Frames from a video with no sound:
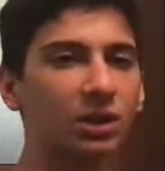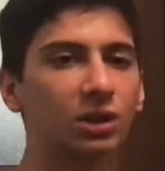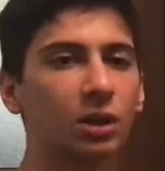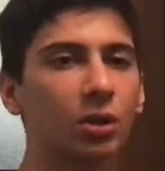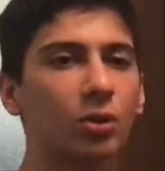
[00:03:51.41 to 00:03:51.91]

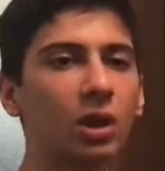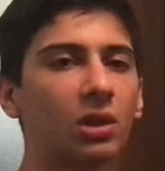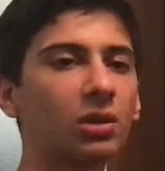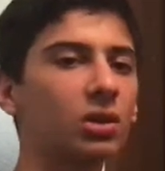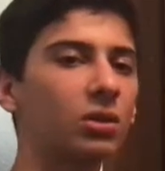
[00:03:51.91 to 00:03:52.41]
So
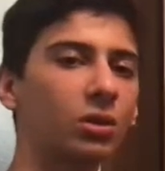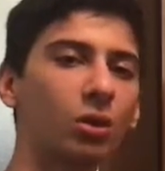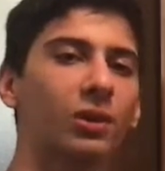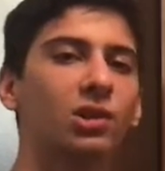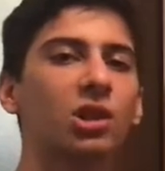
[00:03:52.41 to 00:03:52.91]

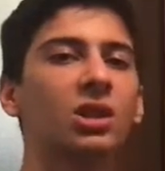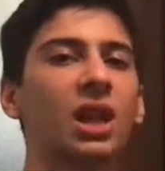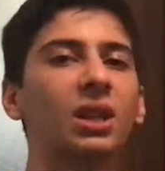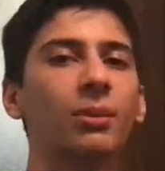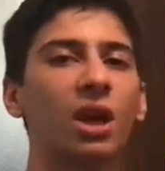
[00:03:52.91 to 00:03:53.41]
you will just
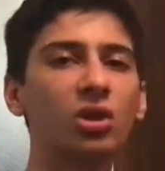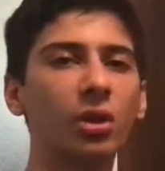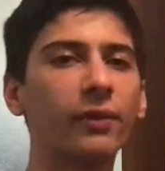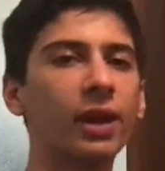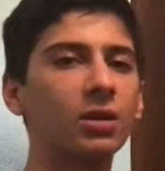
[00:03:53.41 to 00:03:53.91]
get a bunch
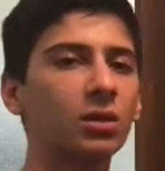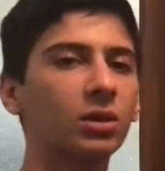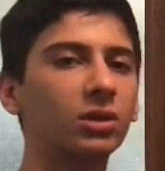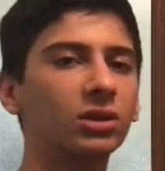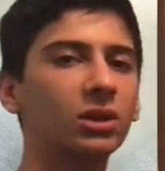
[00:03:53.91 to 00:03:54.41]
of
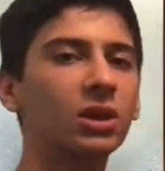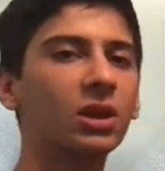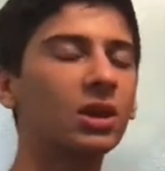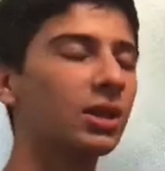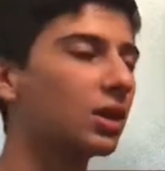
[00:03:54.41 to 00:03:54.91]
errors.
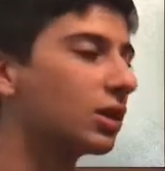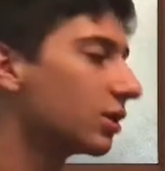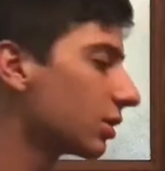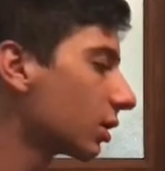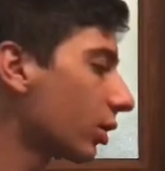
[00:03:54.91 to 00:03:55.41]

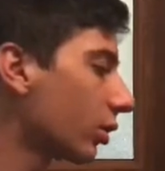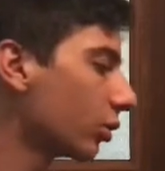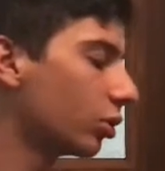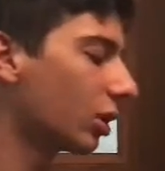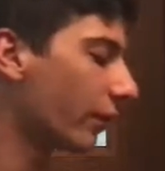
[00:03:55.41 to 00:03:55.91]
So
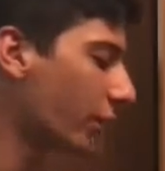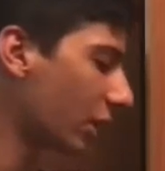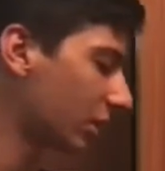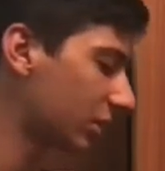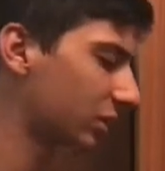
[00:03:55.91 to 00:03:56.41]
to
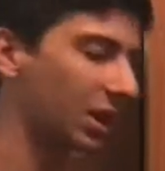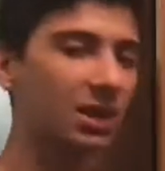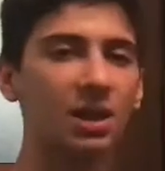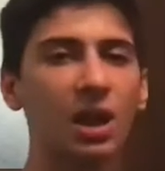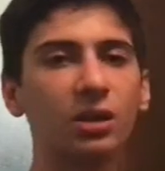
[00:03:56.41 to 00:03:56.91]
avoid
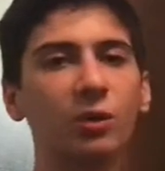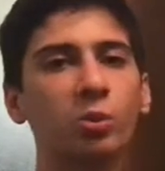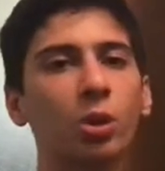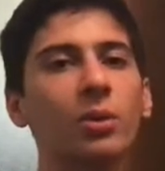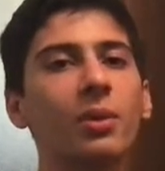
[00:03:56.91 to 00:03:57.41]
this kind of
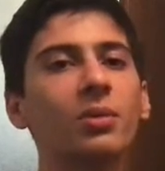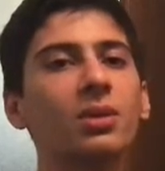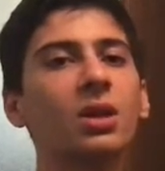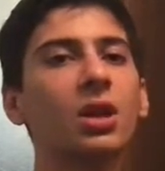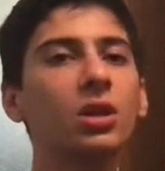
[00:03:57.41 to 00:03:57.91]

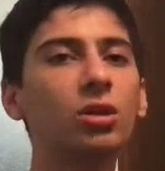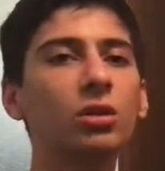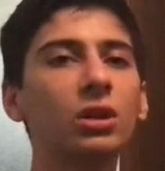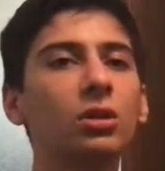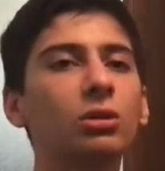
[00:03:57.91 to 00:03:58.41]
problems, you
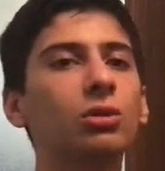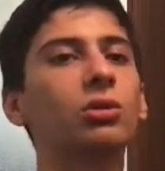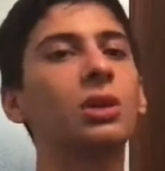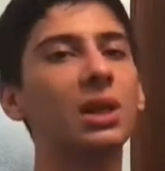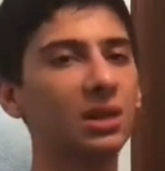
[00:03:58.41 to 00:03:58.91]
need to
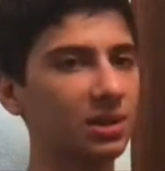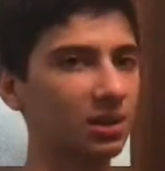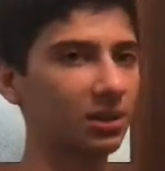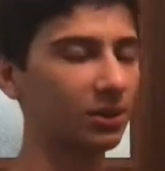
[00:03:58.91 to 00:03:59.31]
do this.